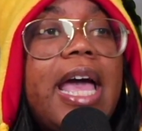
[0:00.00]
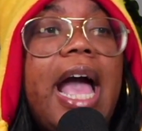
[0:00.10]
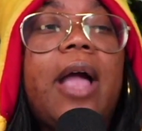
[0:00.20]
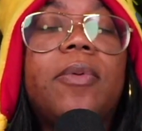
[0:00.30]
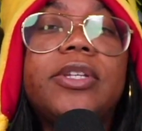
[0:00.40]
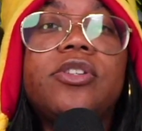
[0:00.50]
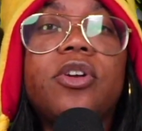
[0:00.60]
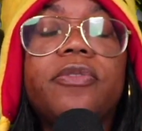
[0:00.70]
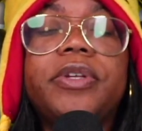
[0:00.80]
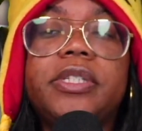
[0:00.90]
I was
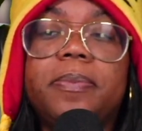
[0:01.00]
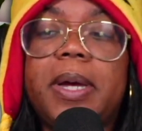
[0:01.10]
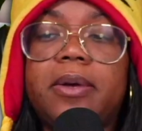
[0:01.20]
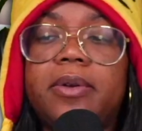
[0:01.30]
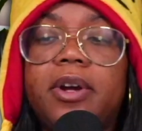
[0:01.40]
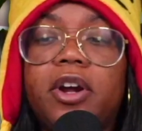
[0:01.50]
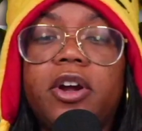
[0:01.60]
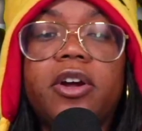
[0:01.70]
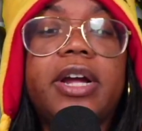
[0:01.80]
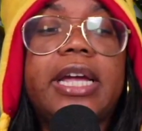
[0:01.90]
nervous about
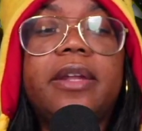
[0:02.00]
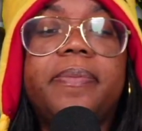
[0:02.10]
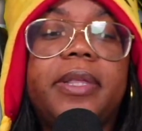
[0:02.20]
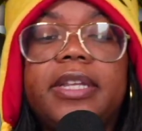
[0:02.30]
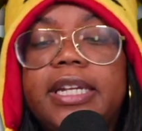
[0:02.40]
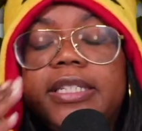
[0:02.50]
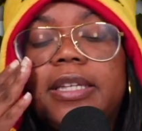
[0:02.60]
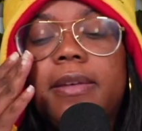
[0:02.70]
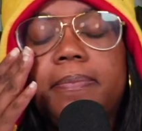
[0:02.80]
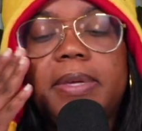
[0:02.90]
her inability to